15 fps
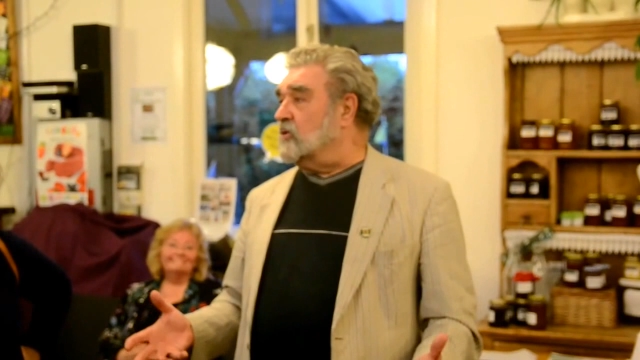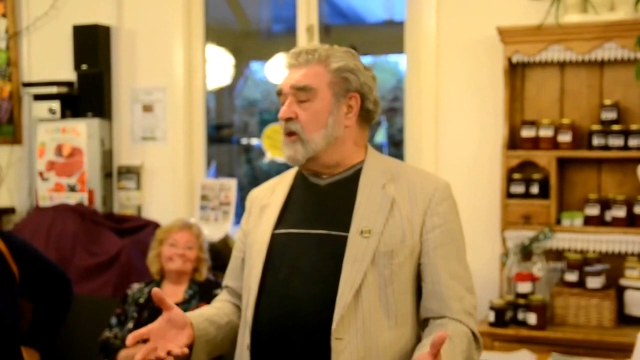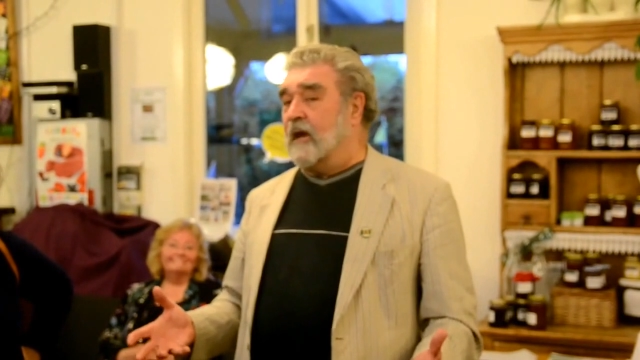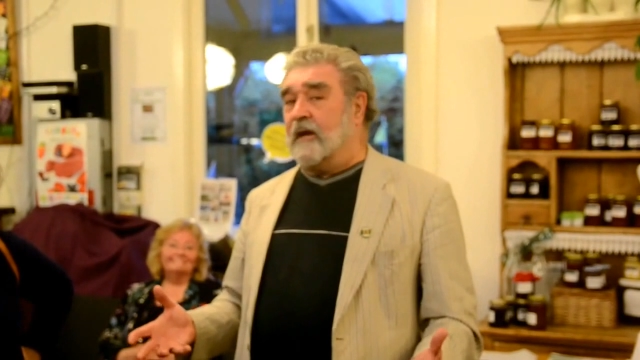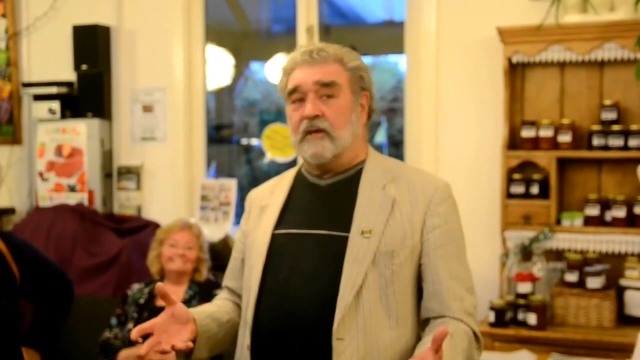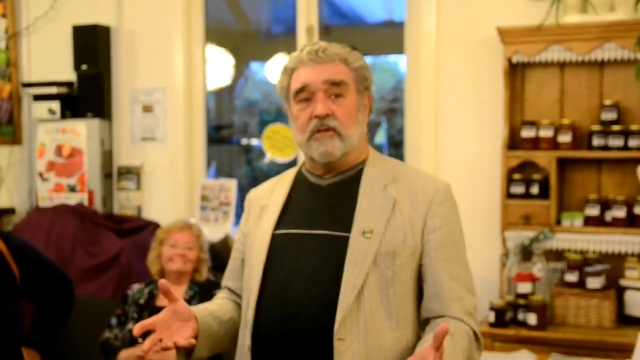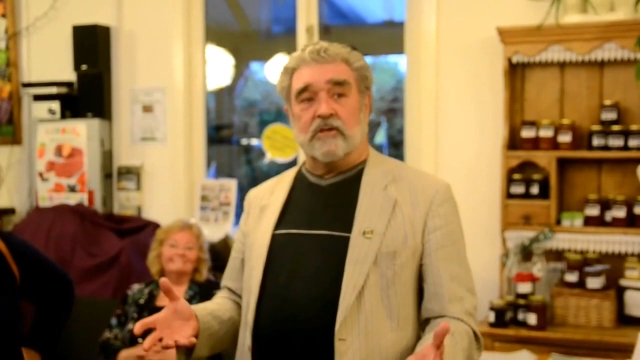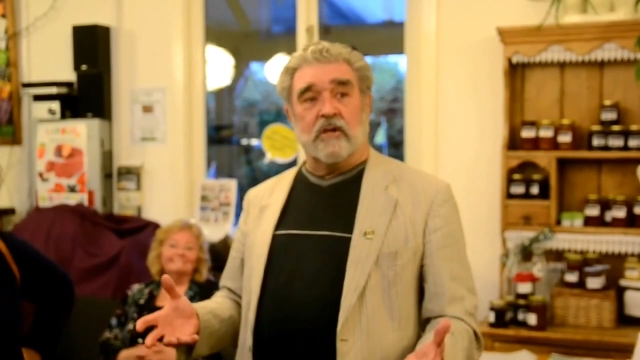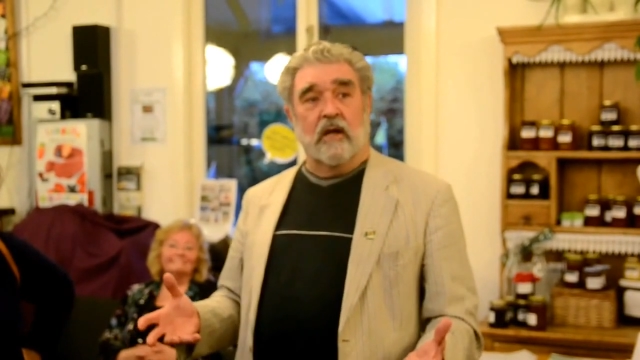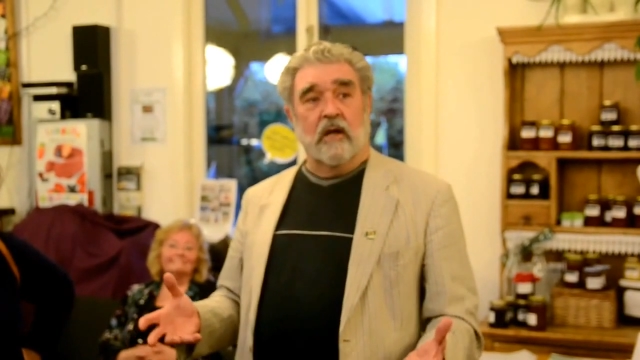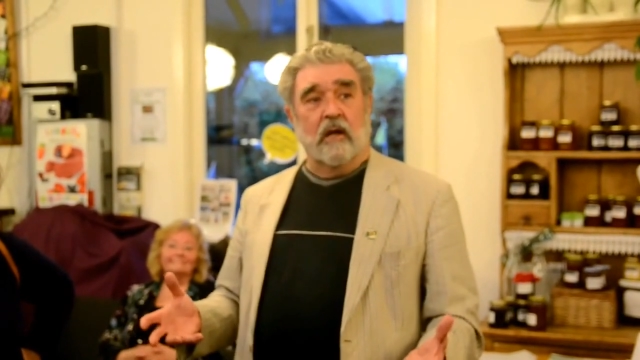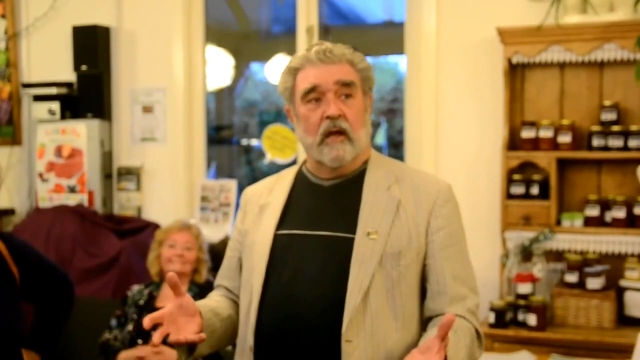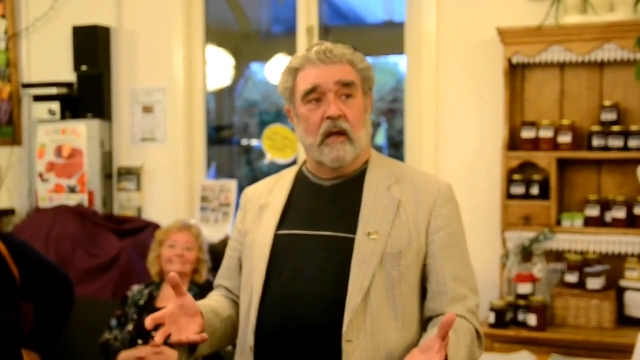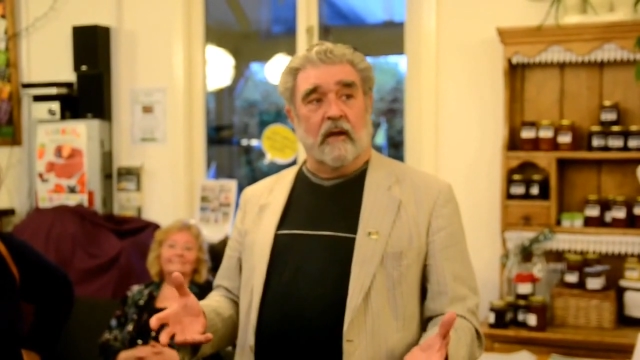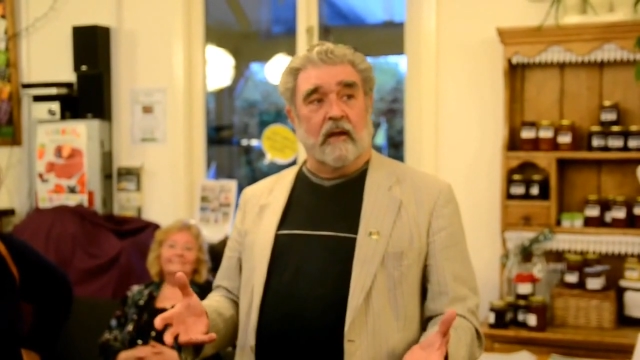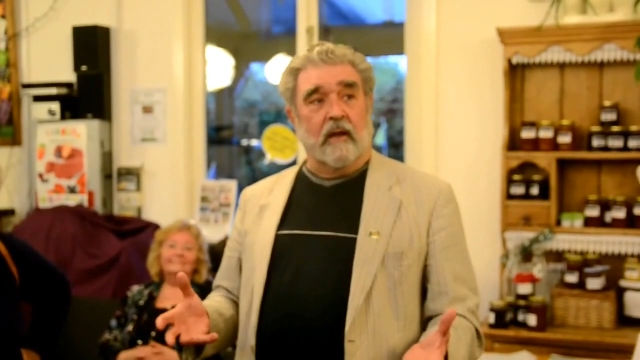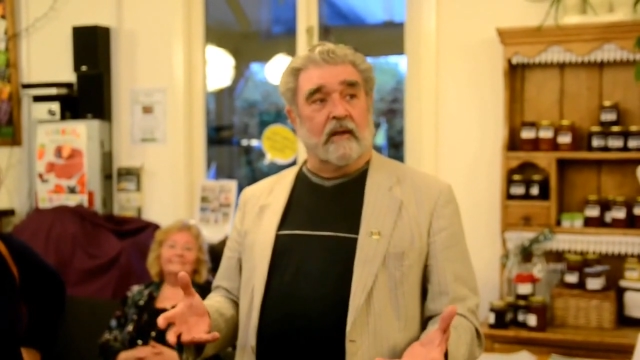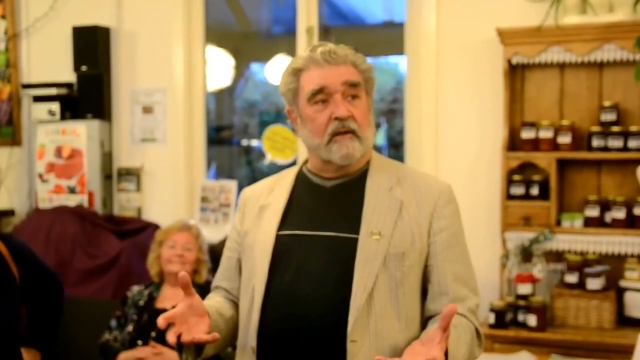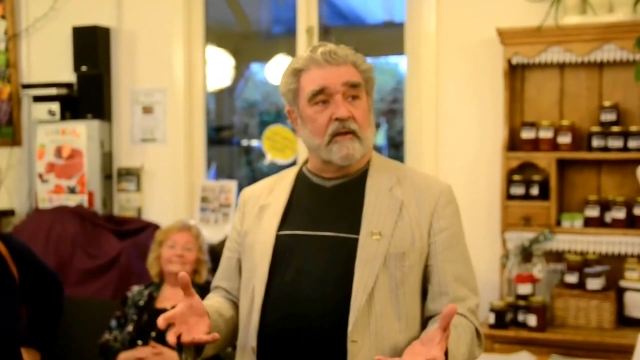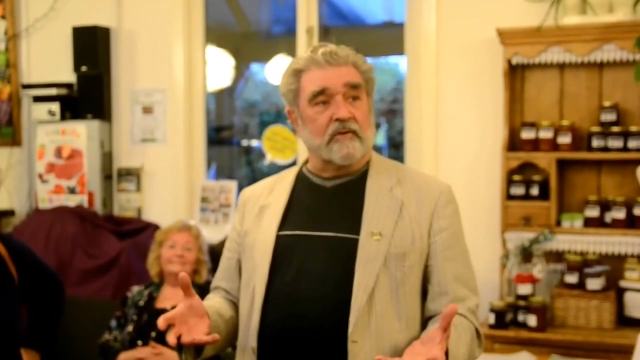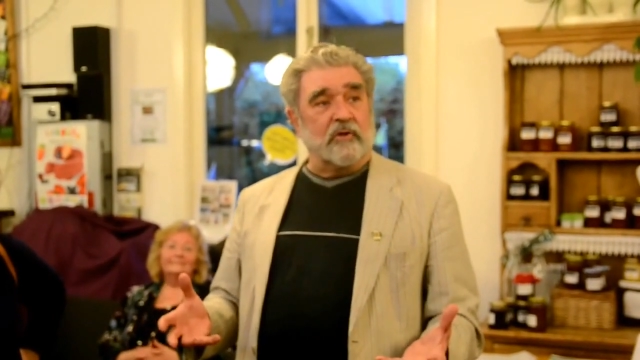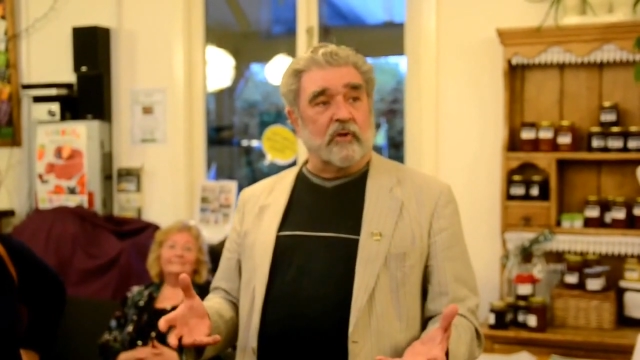change in,
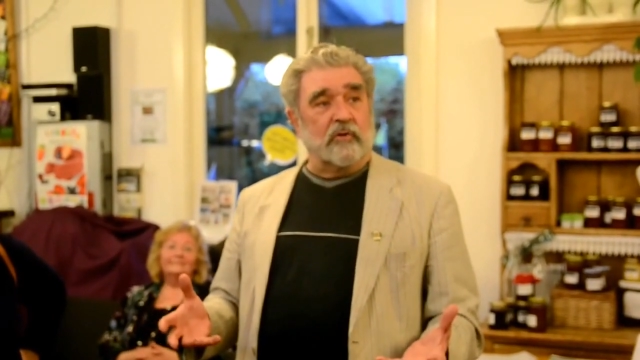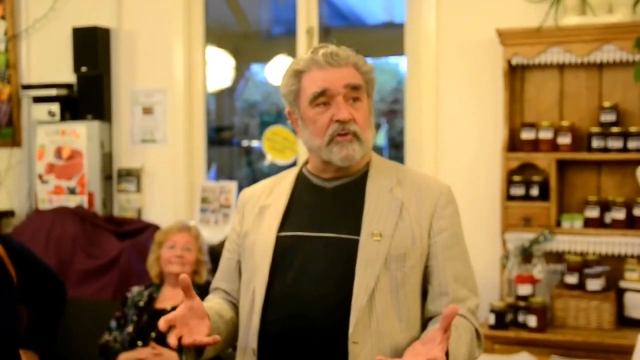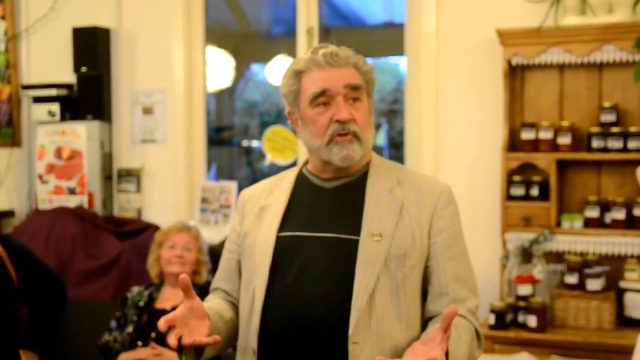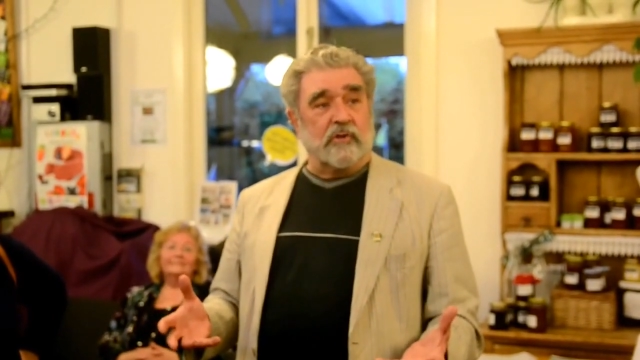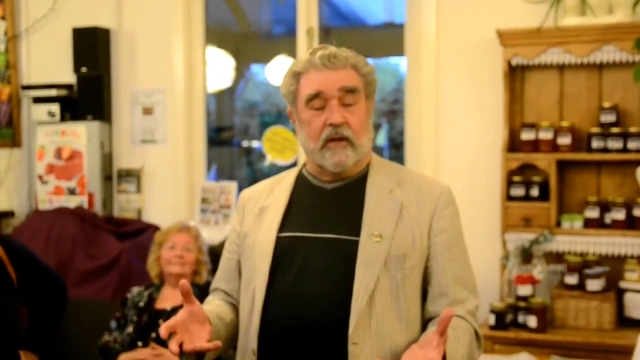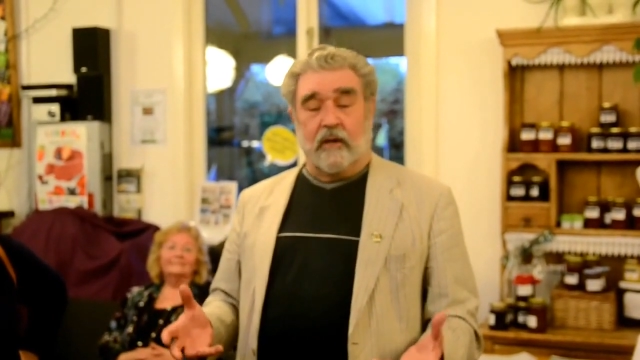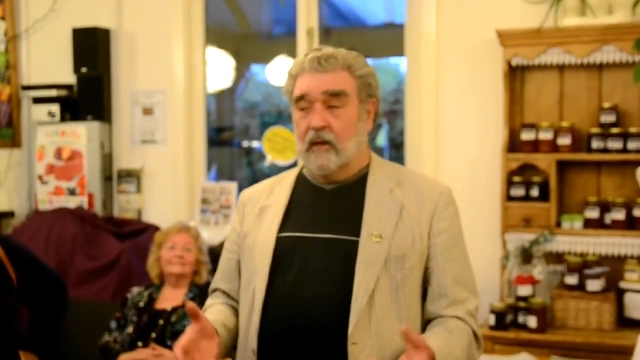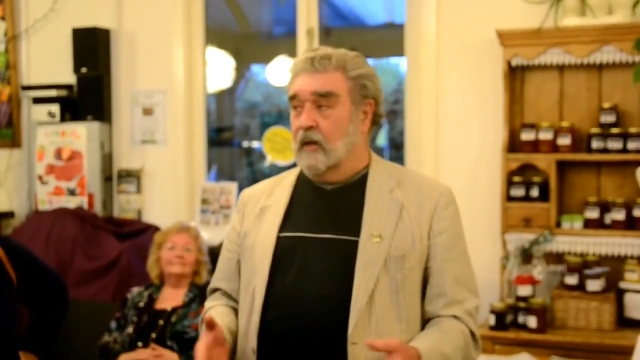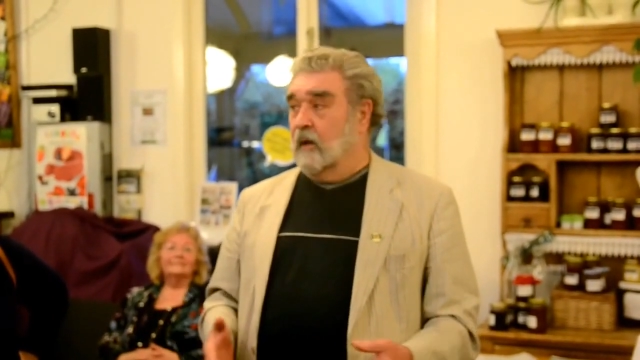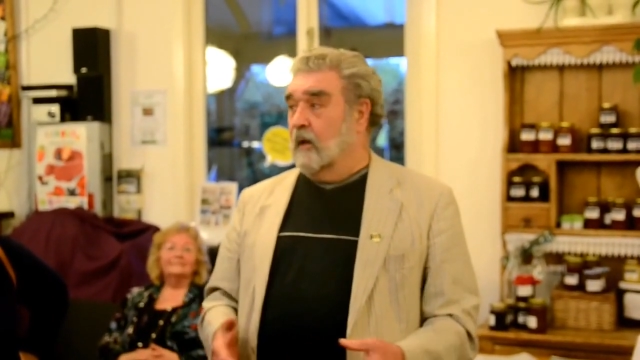in this country.